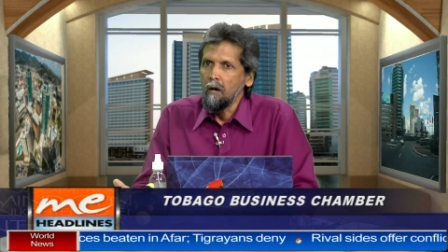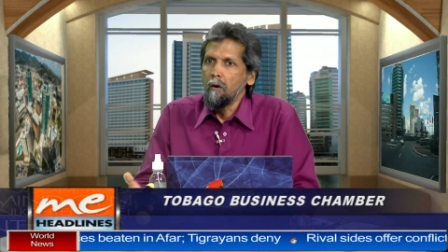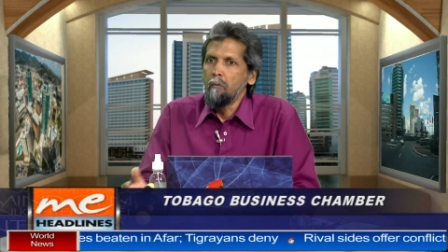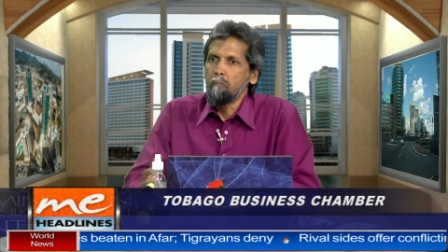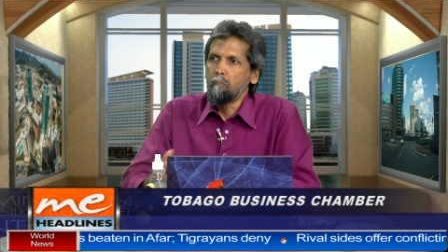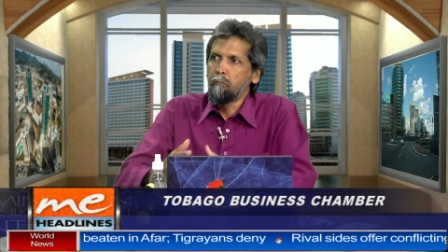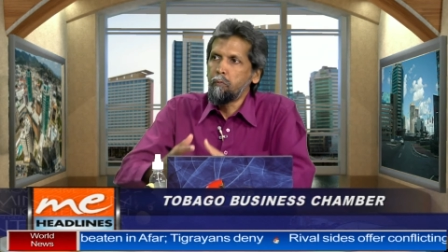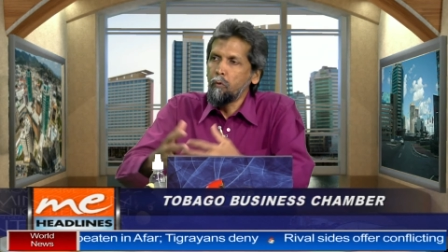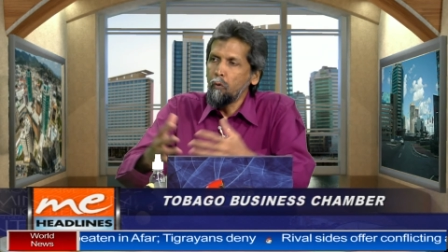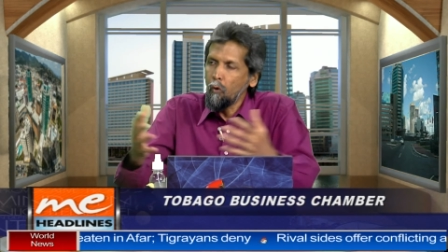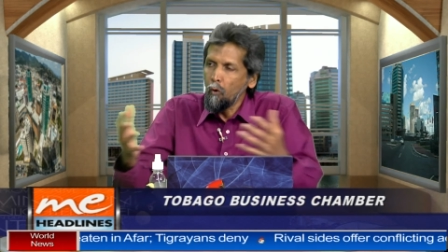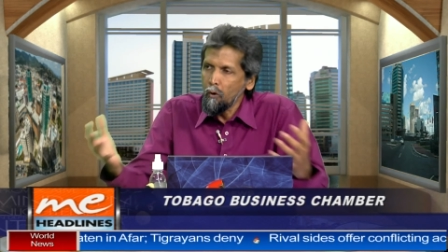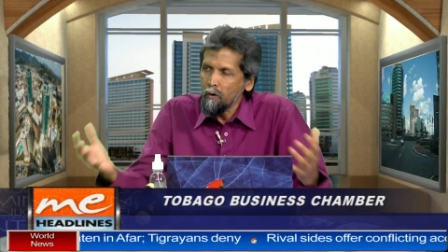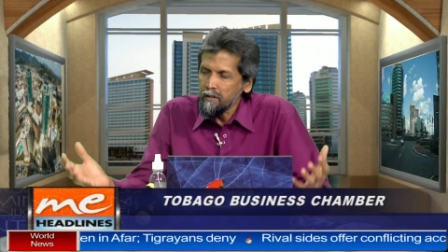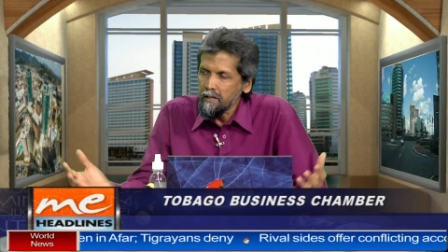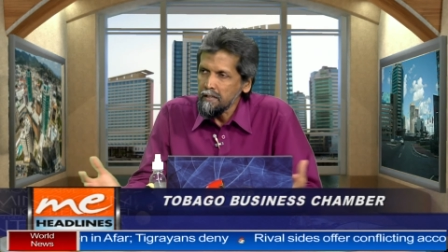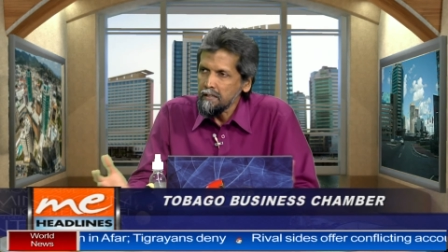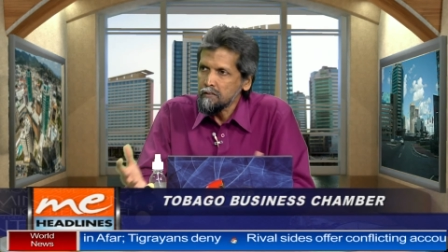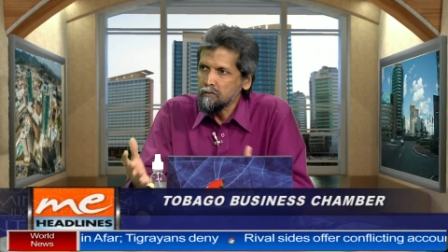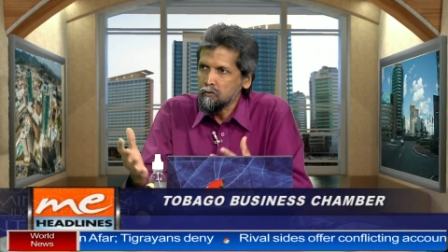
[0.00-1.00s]
broader
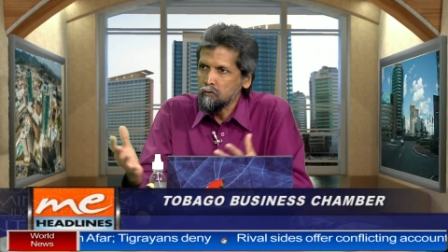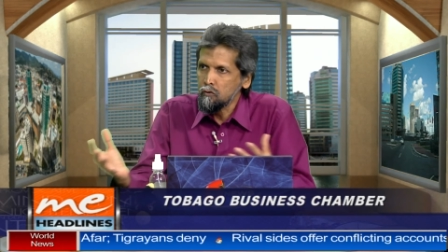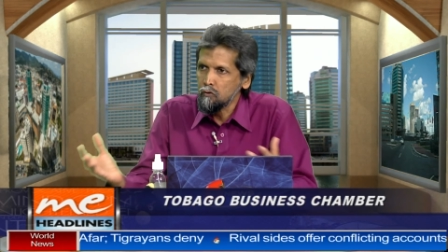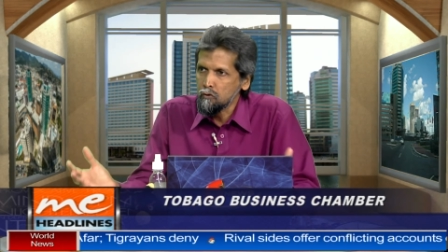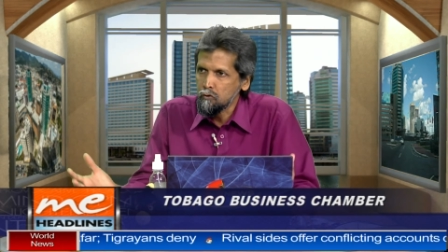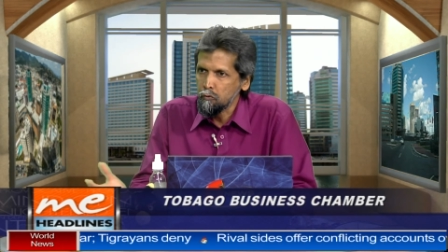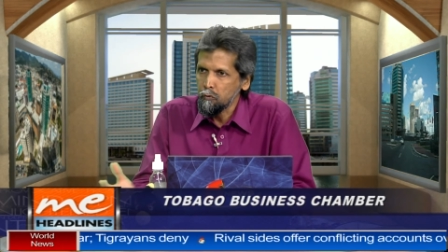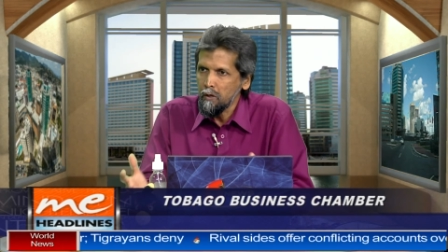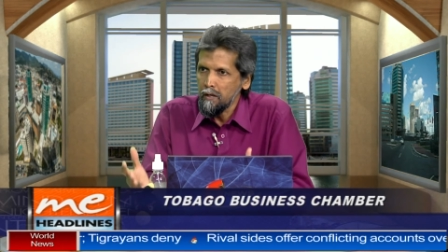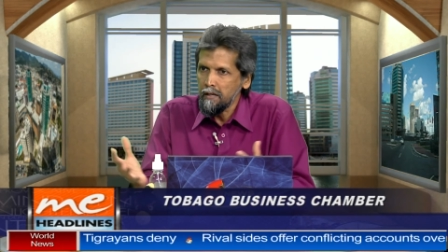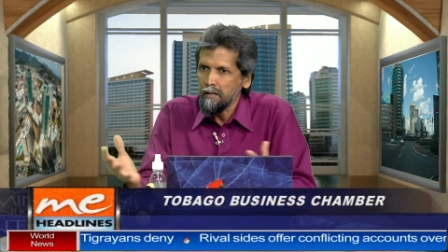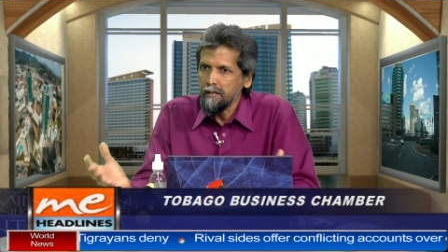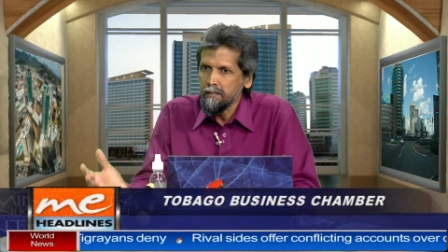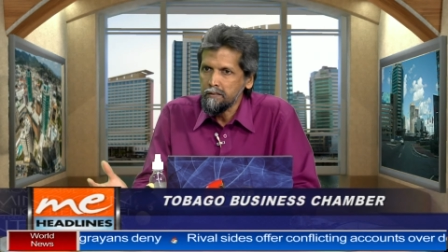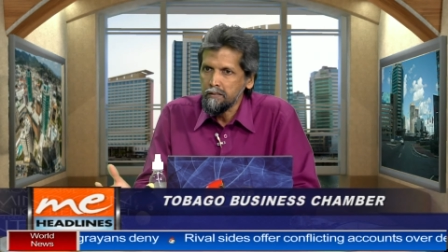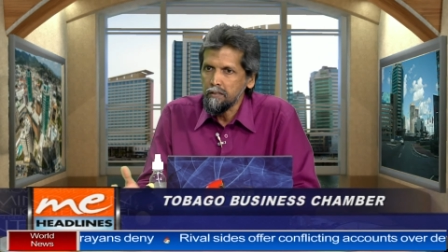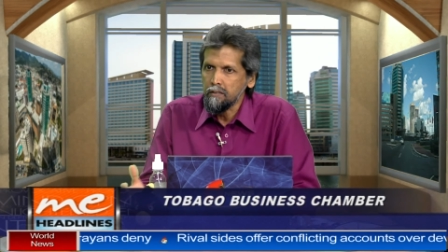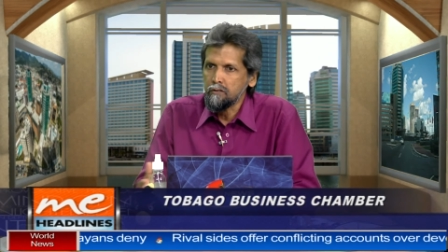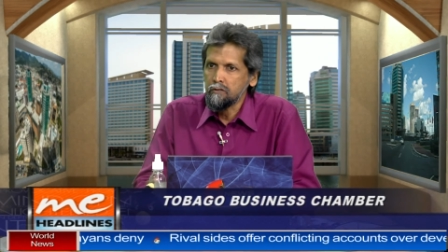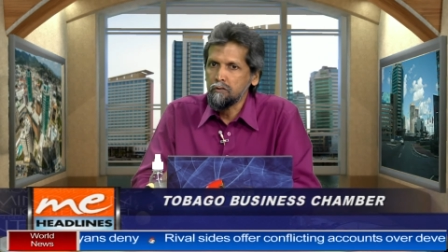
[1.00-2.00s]
issues
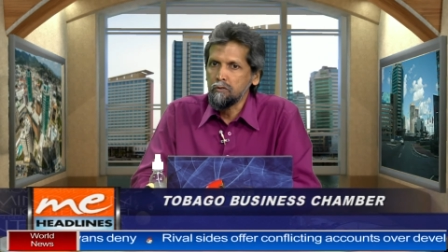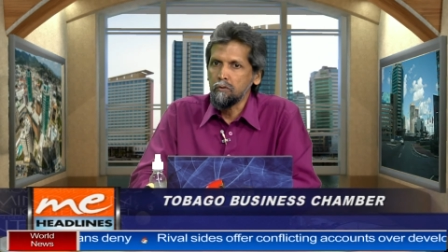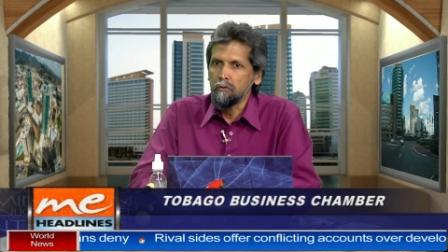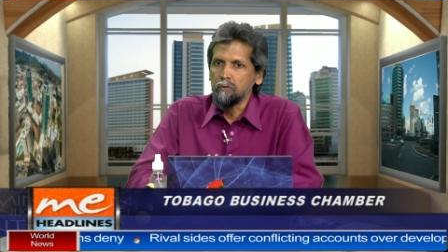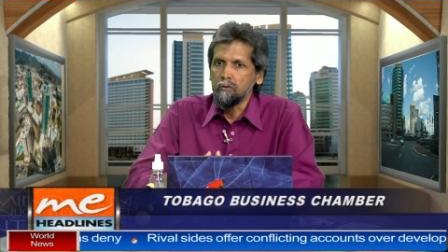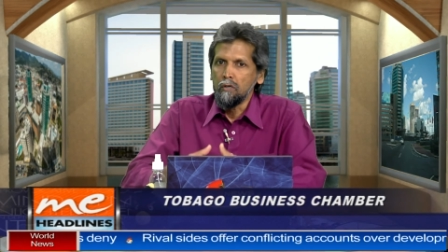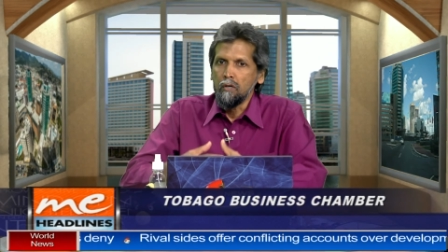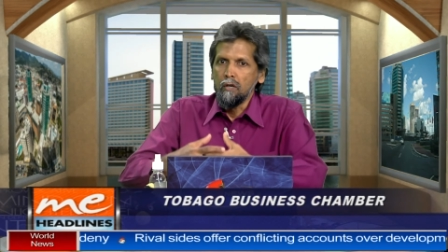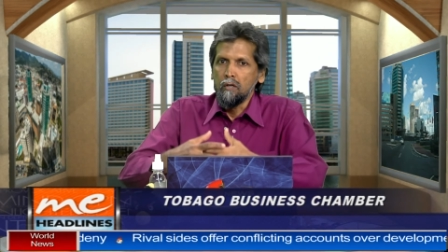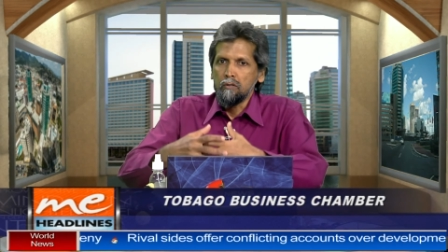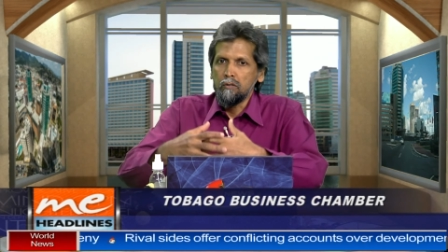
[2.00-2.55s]
related to,